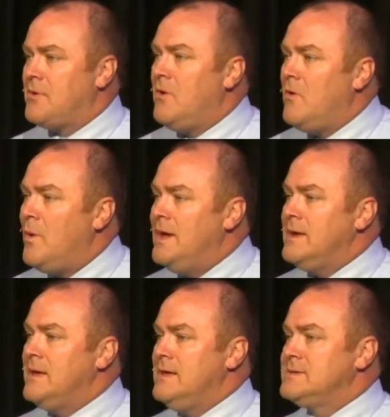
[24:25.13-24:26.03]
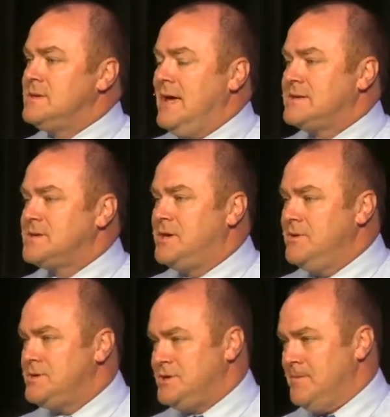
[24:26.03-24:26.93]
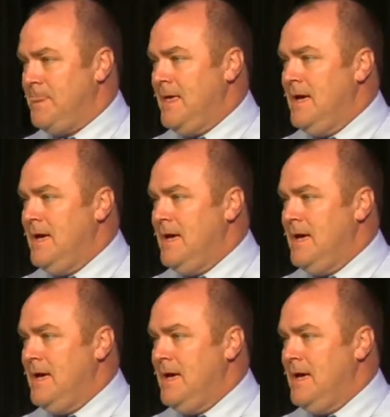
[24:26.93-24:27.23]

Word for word: row awaiting his execution.